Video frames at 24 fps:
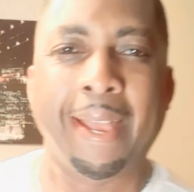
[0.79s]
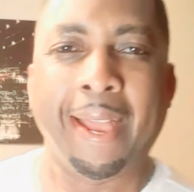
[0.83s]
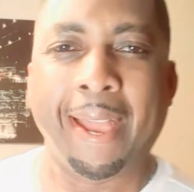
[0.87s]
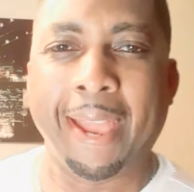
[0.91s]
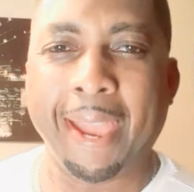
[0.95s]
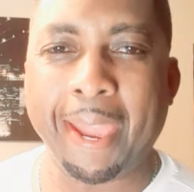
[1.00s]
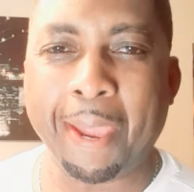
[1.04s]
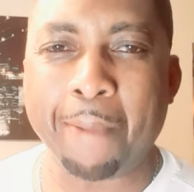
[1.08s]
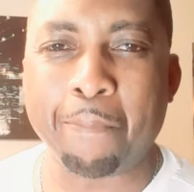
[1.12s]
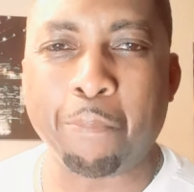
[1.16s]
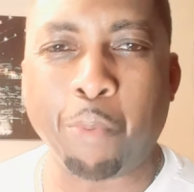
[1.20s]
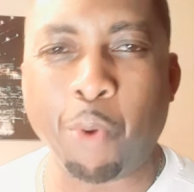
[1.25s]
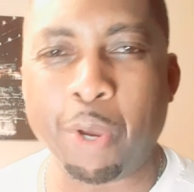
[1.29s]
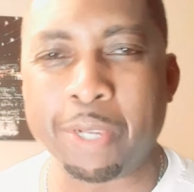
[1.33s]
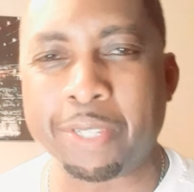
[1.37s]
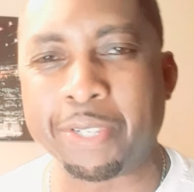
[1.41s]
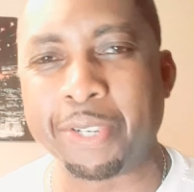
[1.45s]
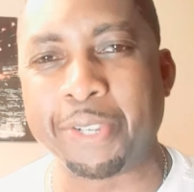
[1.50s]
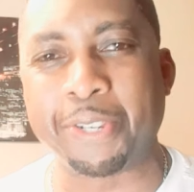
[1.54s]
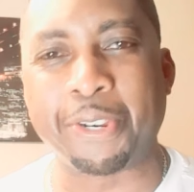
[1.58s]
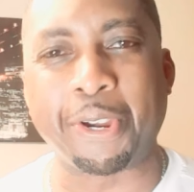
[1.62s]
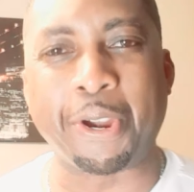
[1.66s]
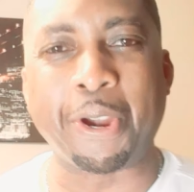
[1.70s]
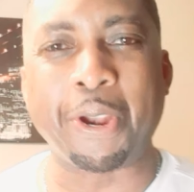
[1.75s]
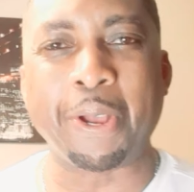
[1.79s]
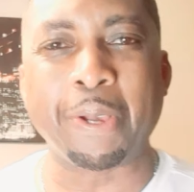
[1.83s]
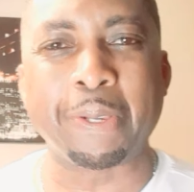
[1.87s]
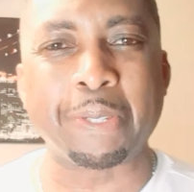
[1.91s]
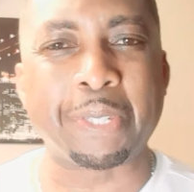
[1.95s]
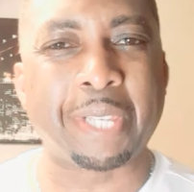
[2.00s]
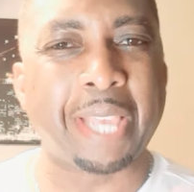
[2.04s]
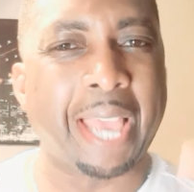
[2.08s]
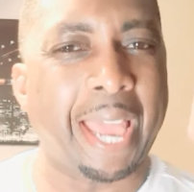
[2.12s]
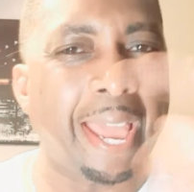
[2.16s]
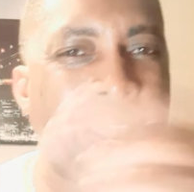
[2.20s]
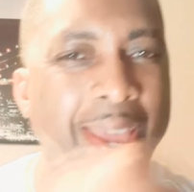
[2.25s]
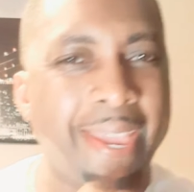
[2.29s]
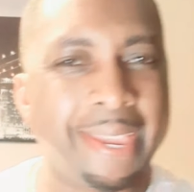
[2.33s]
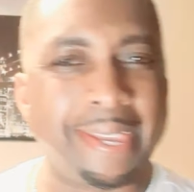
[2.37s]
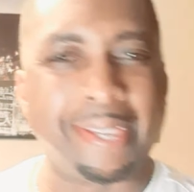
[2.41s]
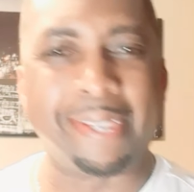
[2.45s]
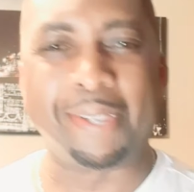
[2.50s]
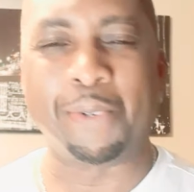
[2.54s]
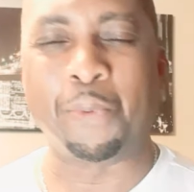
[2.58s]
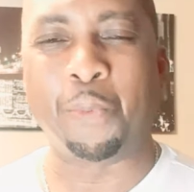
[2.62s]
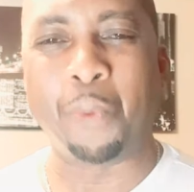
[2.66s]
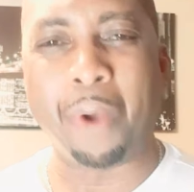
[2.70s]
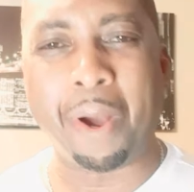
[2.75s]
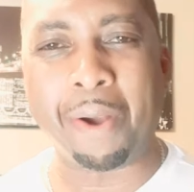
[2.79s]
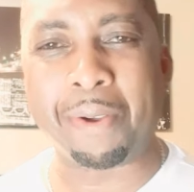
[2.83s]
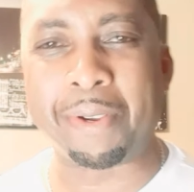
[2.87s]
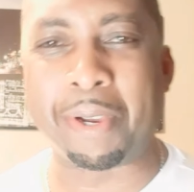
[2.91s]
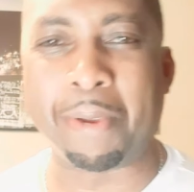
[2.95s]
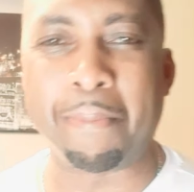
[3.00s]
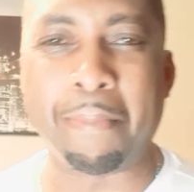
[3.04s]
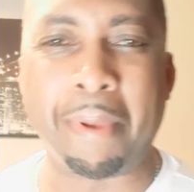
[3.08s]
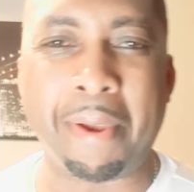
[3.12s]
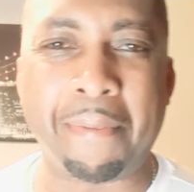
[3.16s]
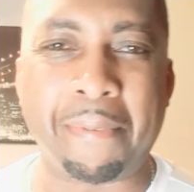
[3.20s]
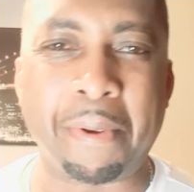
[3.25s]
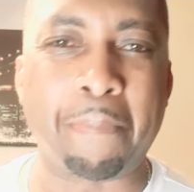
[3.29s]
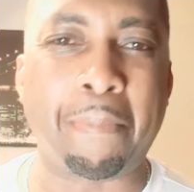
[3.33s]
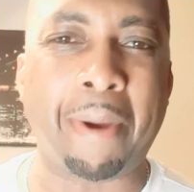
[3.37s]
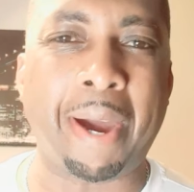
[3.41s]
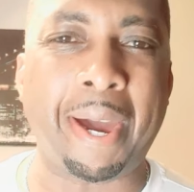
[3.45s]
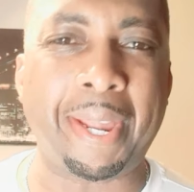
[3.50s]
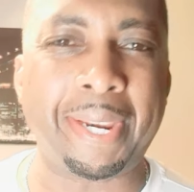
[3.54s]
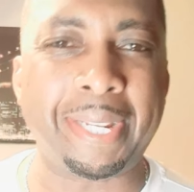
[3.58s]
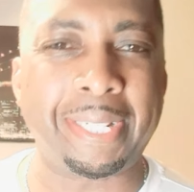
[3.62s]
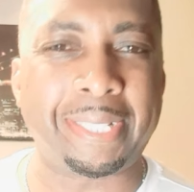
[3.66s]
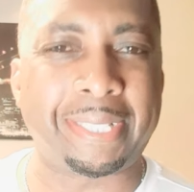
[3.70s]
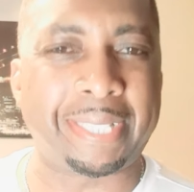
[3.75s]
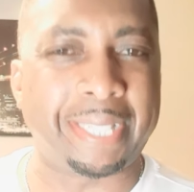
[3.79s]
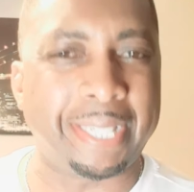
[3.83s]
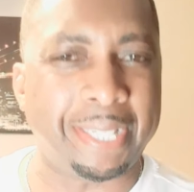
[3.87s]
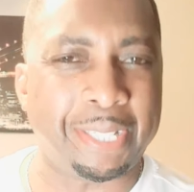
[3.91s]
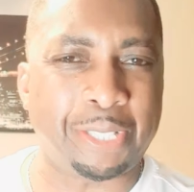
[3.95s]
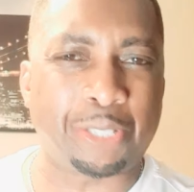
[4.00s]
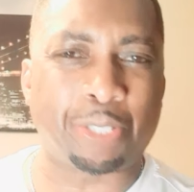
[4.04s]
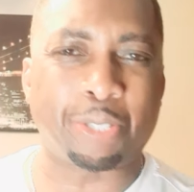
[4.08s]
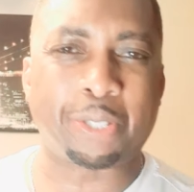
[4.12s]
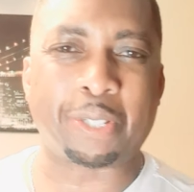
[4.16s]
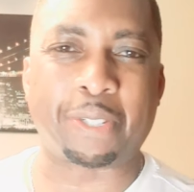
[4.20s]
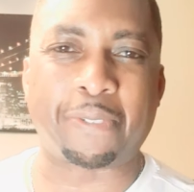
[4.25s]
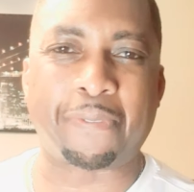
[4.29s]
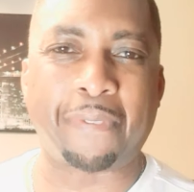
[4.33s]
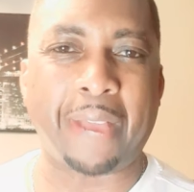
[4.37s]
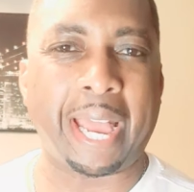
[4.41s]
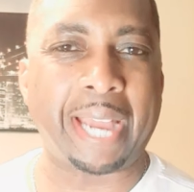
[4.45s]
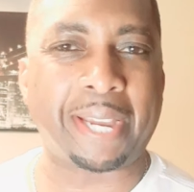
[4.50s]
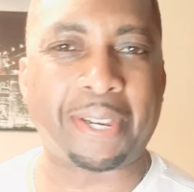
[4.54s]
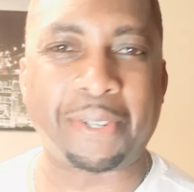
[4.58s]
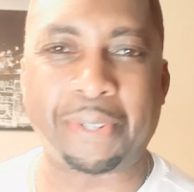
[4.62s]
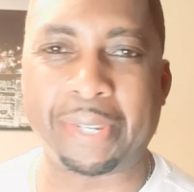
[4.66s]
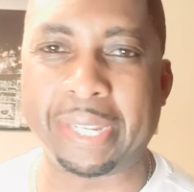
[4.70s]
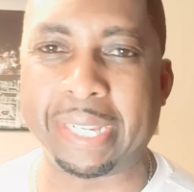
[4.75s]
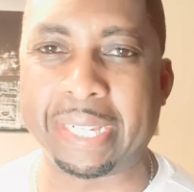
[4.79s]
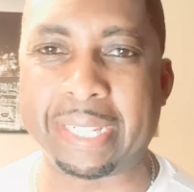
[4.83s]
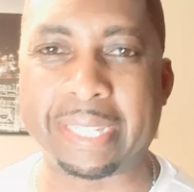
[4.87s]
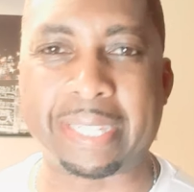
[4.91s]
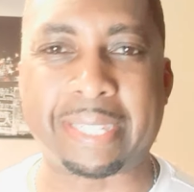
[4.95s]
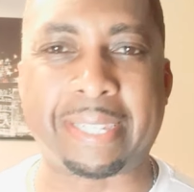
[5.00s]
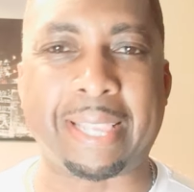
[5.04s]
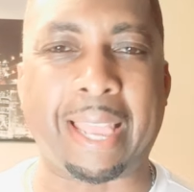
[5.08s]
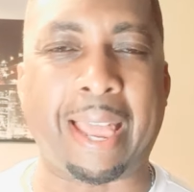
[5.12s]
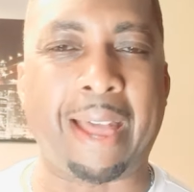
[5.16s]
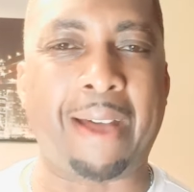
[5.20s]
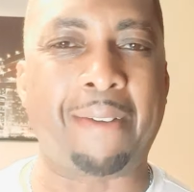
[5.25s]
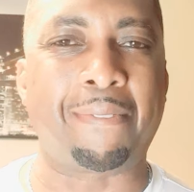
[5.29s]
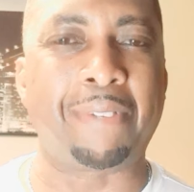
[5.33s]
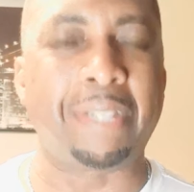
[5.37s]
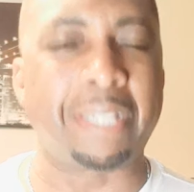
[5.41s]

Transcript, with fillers: Hey, boys and girls. Hey, welcome everybody, teachers, faculty, and staff.